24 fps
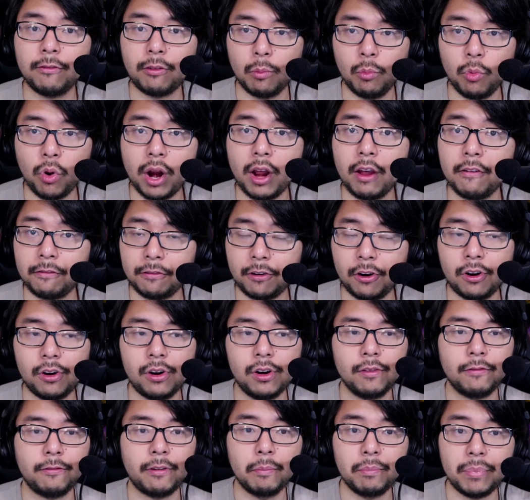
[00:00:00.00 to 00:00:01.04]
from what I've
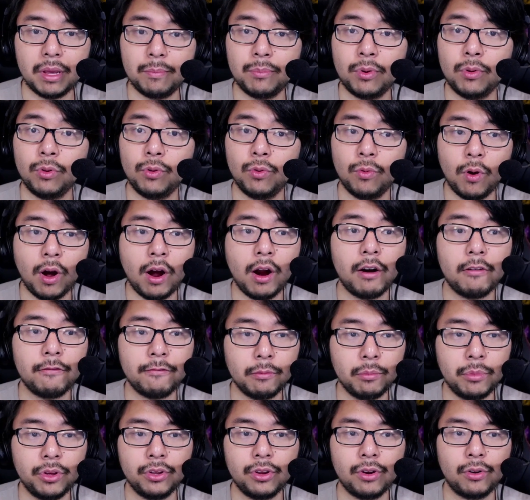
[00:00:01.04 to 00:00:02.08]
heard from people who are
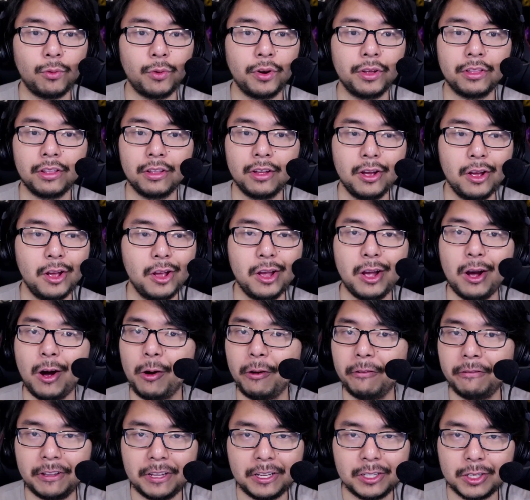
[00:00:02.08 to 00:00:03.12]
familiar with
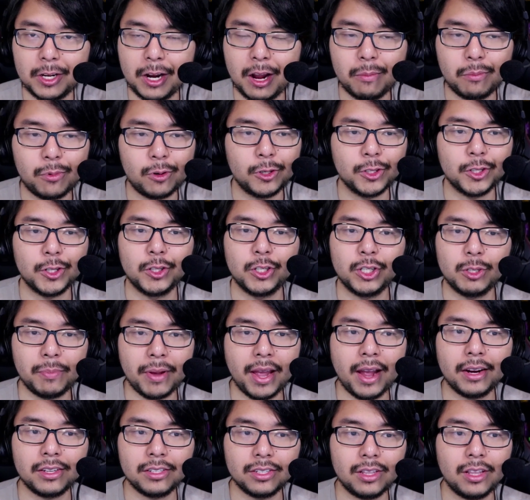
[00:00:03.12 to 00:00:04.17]
all these numbers and
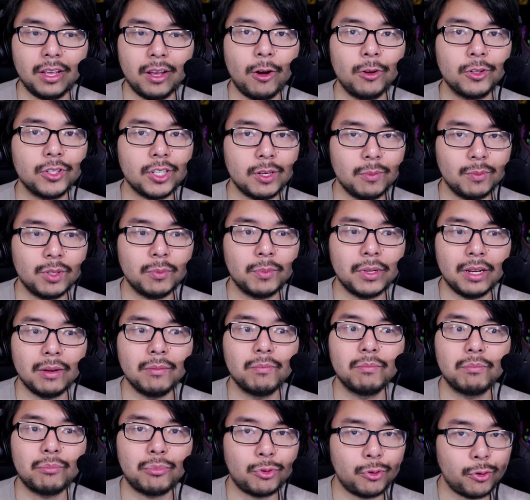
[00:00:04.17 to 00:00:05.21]
specs, they all seem to
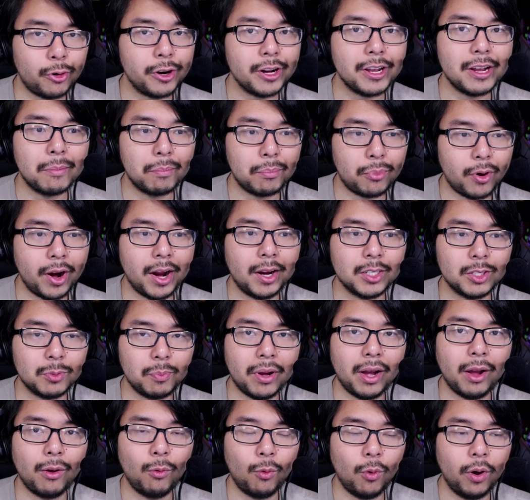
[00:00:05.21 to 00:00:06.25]
be pretty impressed
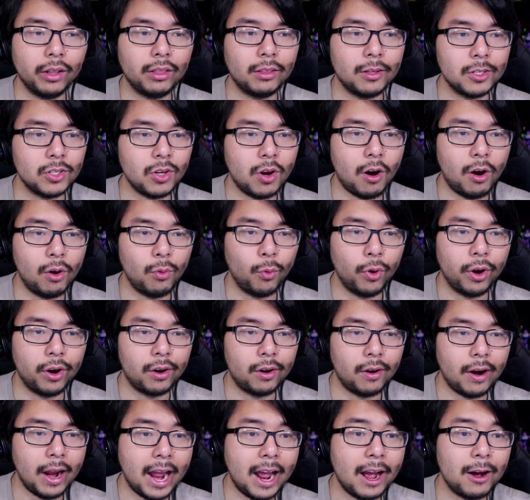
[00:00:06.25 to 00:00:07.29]
by what this
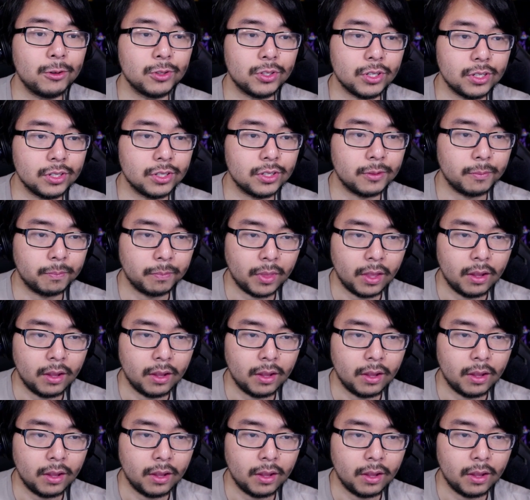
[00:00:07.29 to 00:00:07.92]
hardware houses.